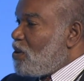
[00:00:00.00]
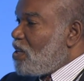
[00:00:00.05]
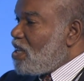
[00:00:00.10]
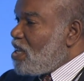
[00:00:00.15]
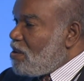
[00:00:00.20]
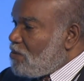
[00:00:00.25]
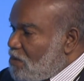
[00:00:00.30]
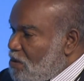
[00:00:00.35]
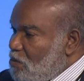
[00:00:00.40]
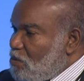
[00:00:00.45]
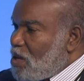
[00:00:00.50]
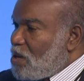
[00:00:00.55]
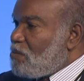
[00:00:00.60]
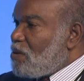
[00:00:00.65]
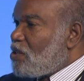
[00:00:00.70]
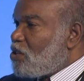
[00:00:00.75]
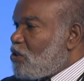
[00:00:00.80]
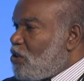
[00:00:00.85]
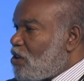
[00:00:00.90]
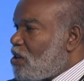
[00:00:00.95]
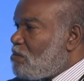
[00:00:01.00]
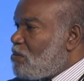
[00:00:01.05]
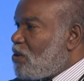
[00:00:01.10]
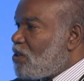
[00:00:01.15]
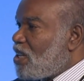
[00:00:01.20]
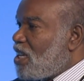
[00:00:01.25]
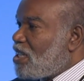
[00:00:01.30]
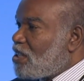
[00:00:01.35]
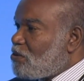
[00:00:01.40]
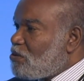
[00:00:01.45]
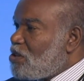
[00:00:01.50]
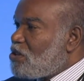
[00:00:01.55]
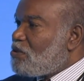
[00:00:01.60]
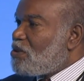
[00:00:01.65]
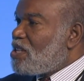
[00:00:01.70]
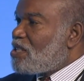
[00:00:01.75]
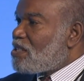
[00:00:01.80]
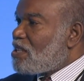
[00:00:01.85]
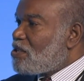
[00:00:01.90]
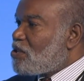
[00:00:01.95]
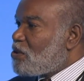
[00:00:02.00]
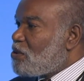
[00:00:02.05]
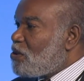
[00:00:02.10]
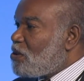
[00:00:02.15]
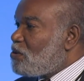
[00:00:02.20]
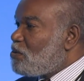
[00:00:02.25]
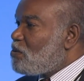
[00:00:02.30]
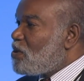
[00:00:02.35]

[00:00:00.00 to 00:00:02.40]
even when we talk about health retreats and so on,